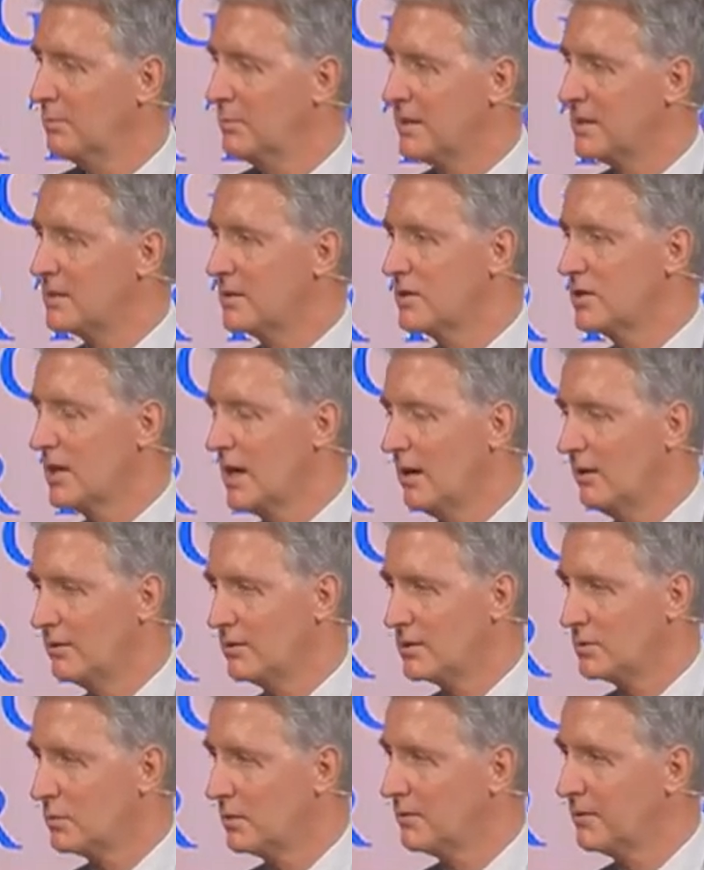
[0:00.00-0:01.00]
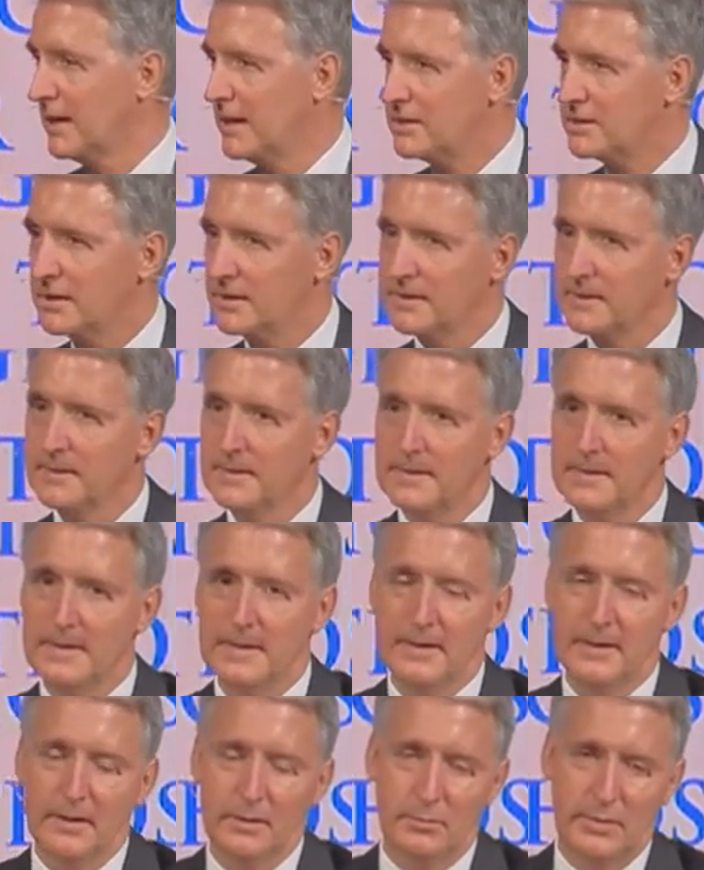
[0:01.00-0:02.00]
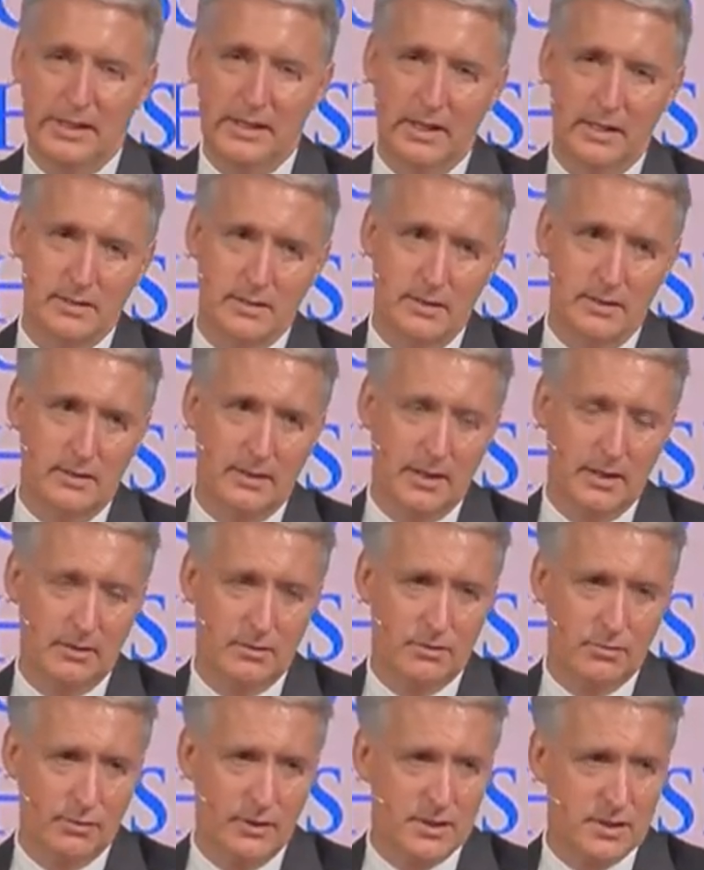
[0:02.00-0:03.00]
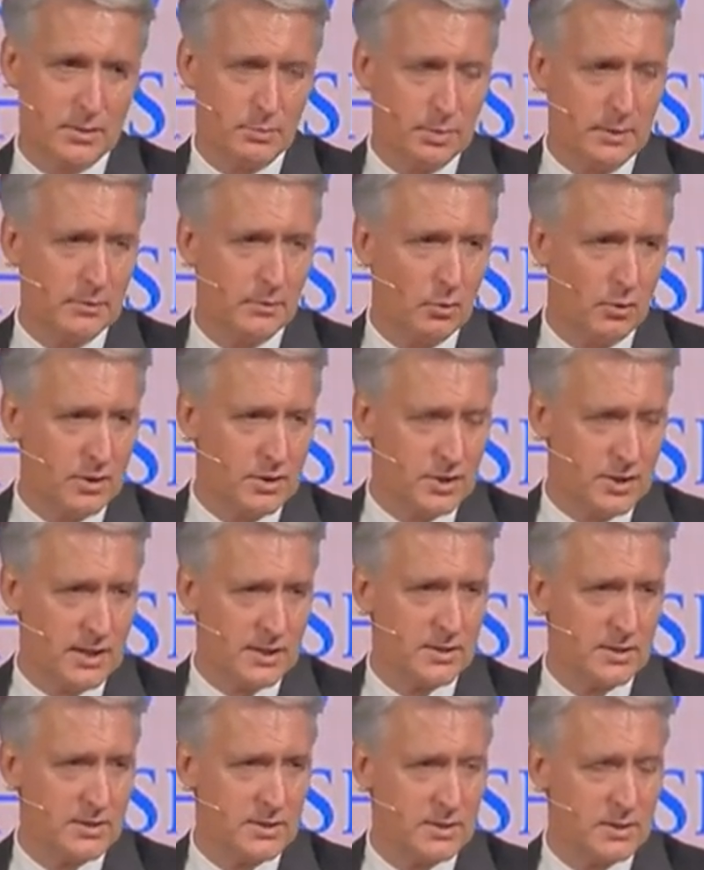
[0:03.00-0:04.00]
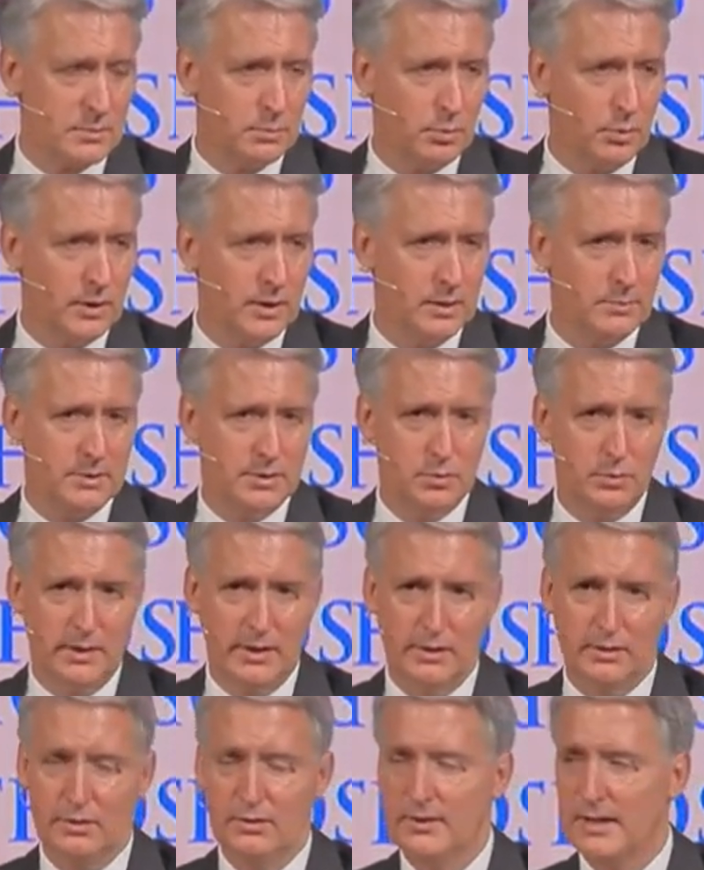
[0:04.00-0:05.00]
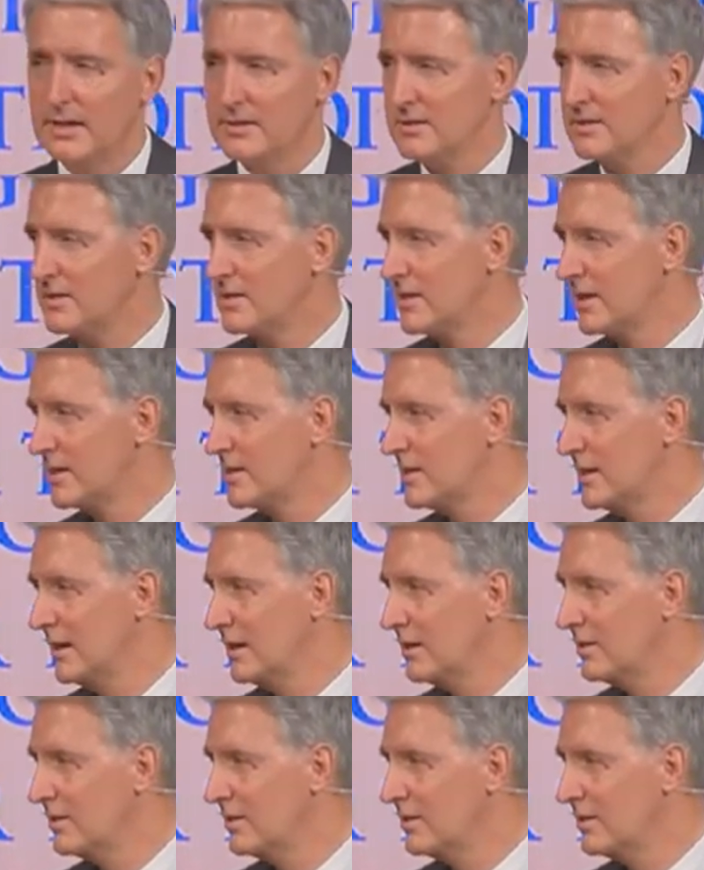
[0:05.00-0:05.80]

amidst the challenges we're facing. Because of the 3 Supreme Court justices appointed between 2016